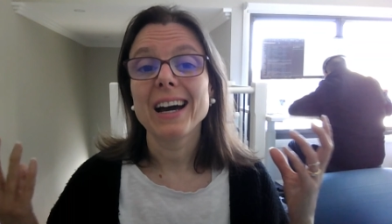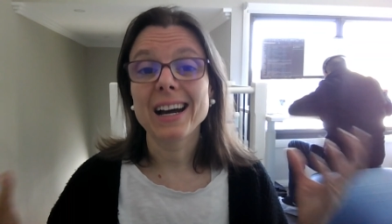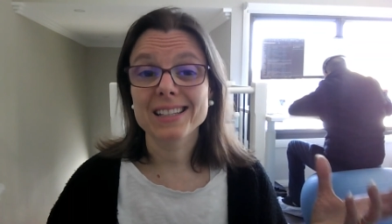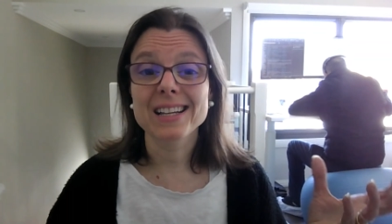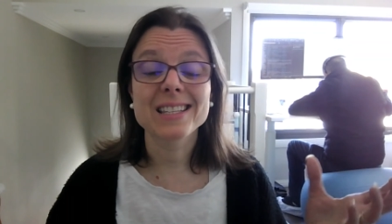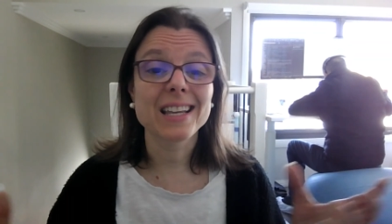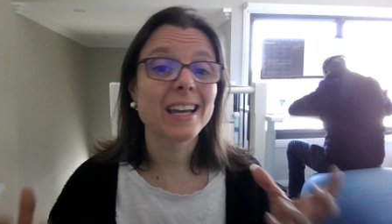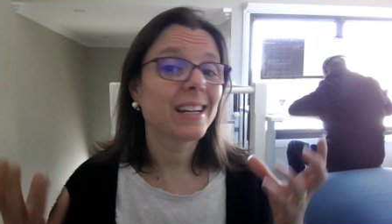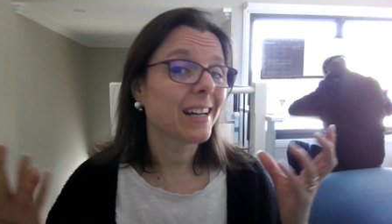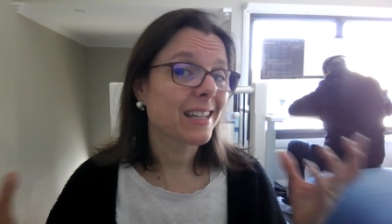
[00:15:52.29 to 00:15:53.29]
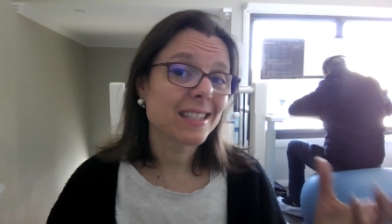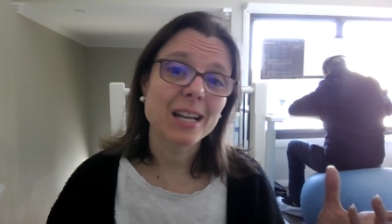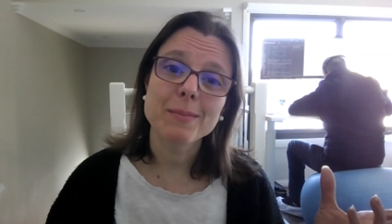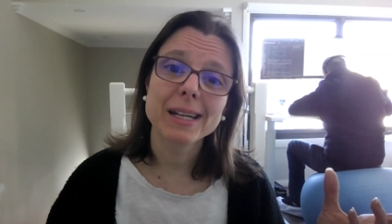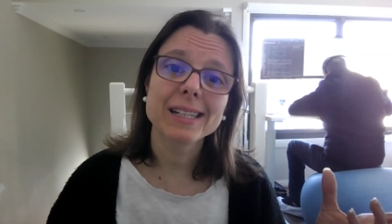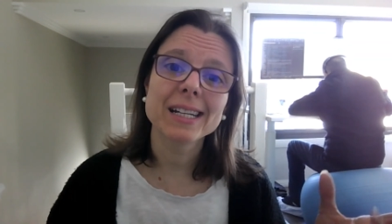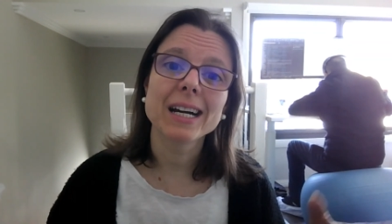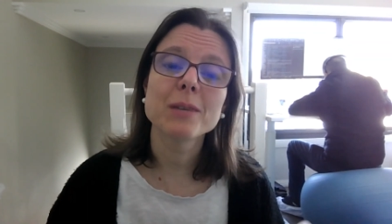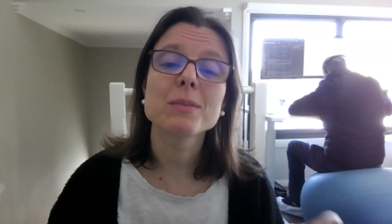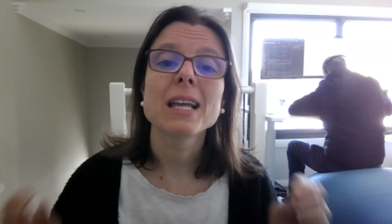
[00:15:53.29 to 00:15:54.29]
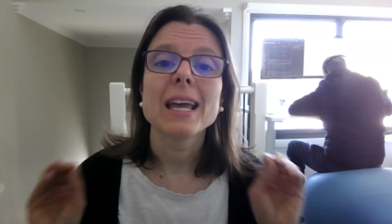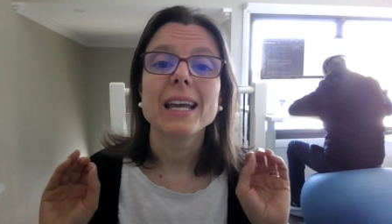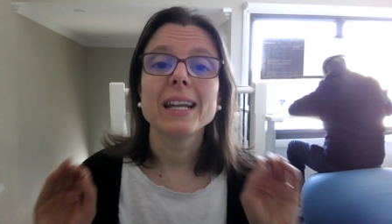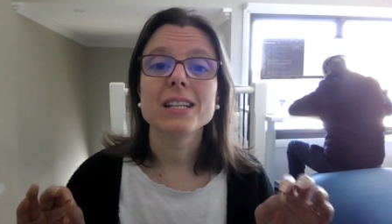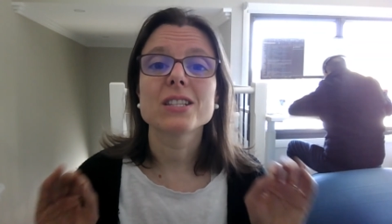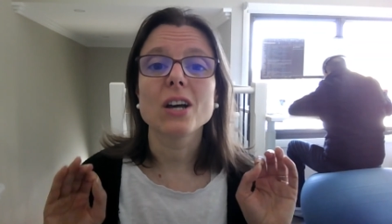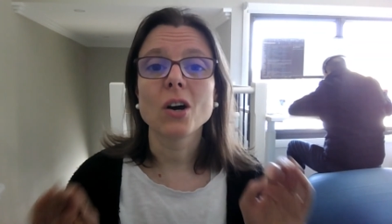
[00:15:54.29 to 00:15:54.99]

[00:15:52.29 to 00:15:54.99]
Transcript: As I said, and I say many times, it is